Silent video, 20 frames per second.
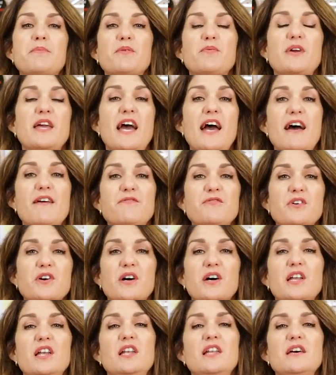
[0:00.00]
but we have
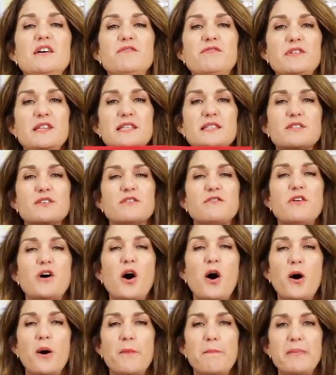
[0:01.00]
got a lovely sort of
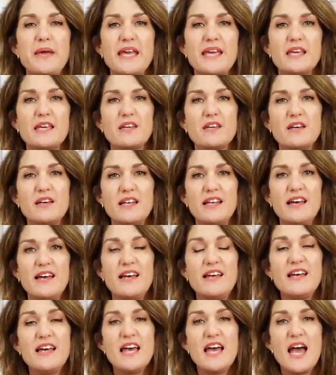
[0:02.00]
hot pink
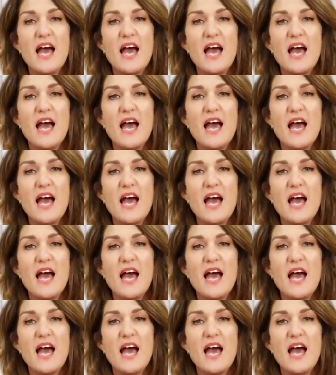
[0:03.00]
colour,